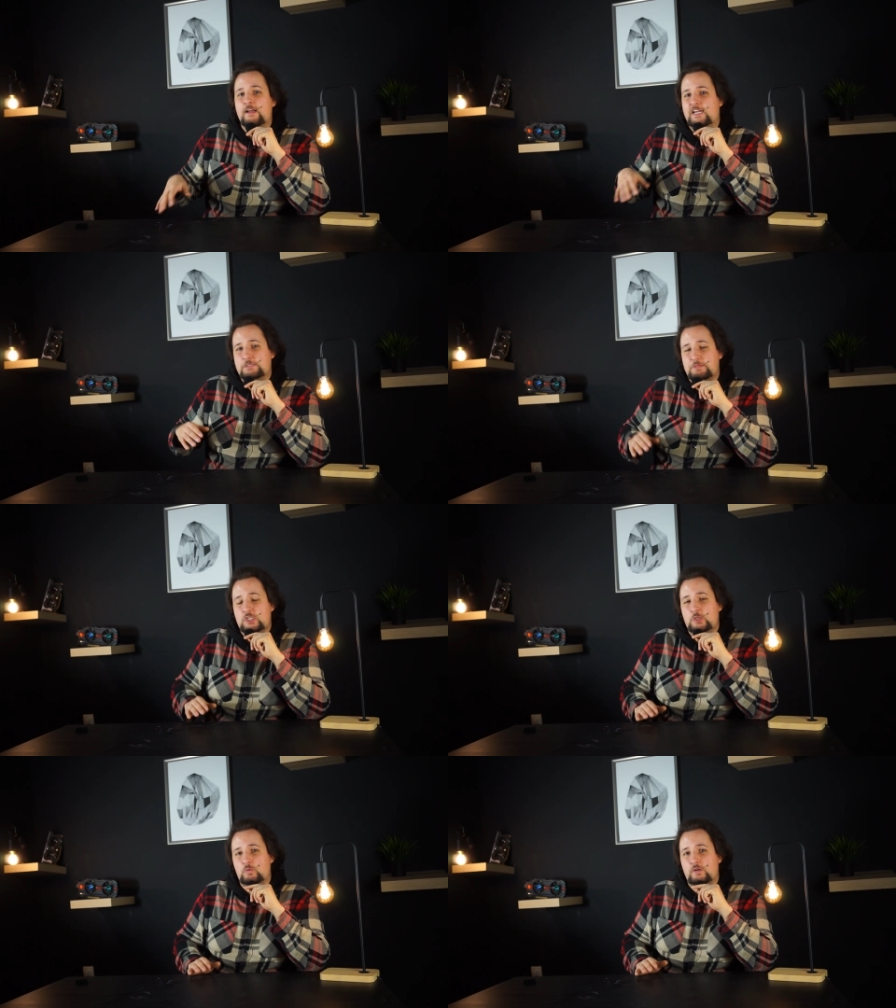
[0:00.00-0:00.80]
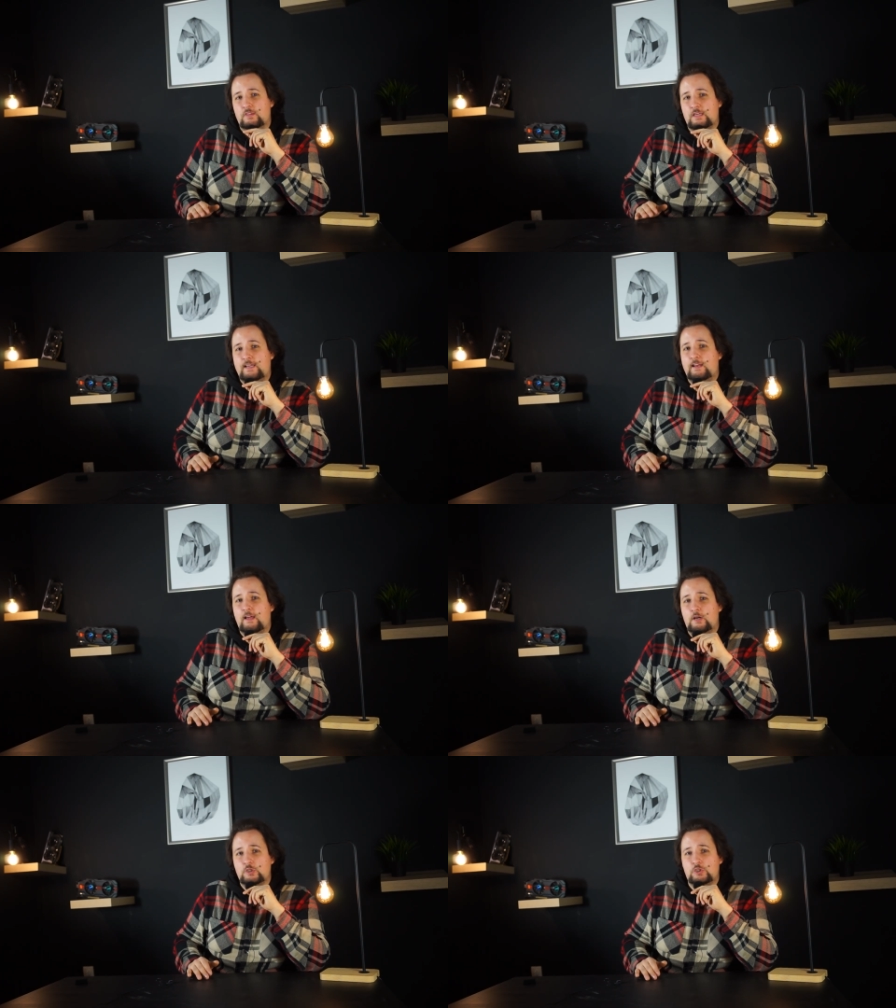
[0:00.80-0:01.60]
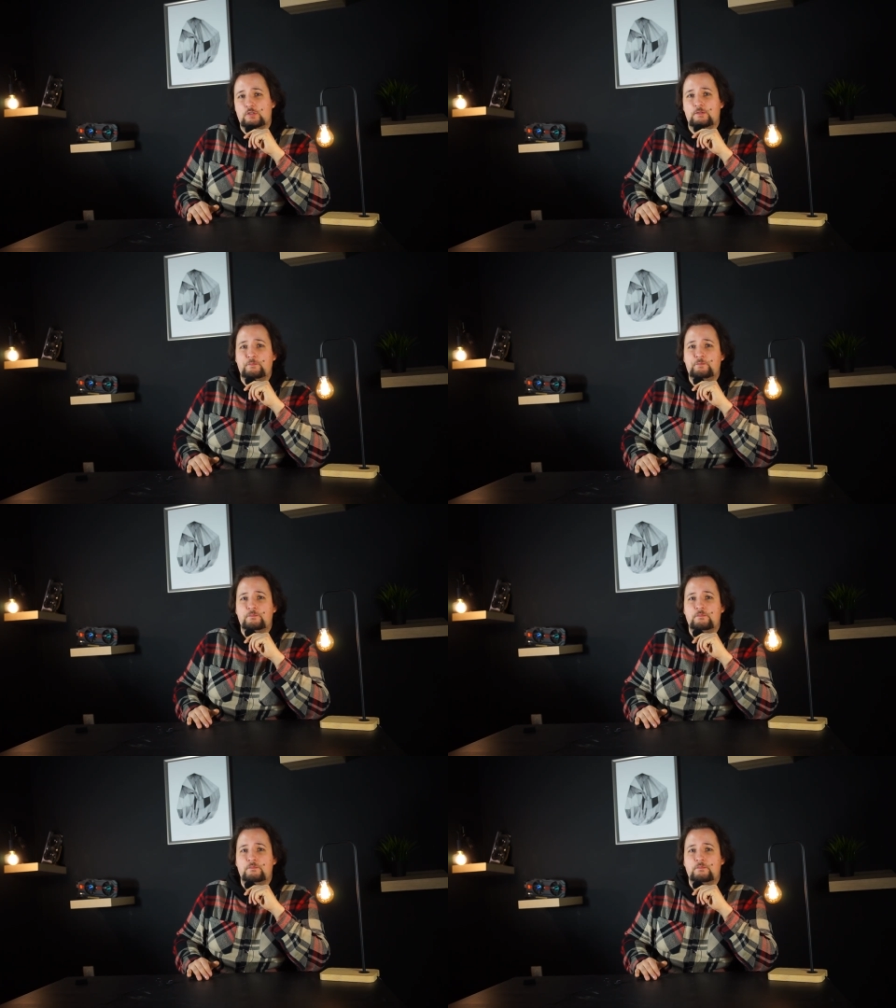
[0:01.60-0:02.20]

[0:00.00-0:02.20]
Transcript: especially with a larger